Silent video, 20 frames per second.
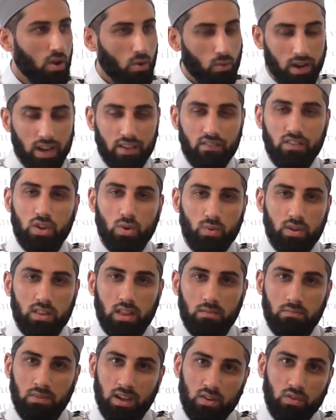Whenever you're with
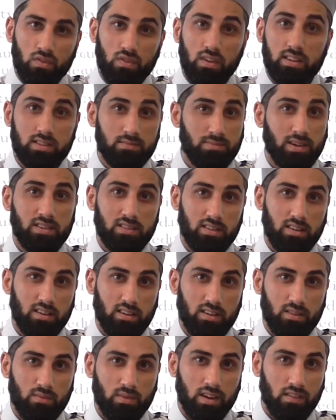him, he made you feel special.
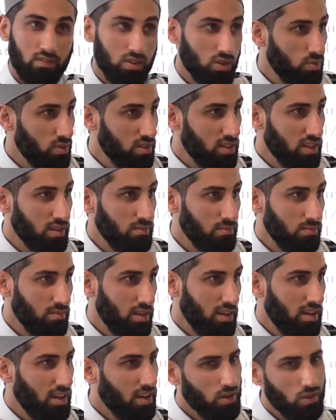Whenever you're with him,
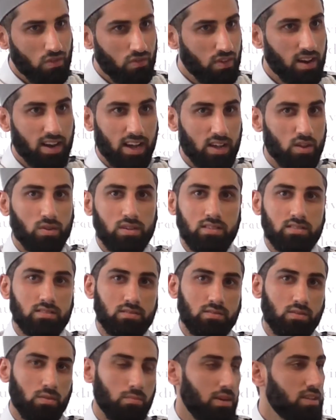you felt like you're
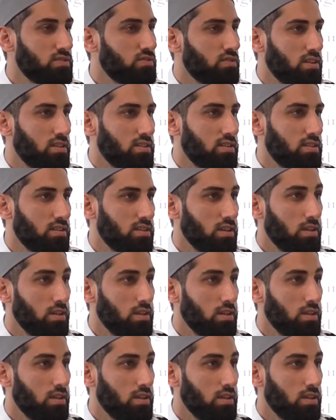your best friend.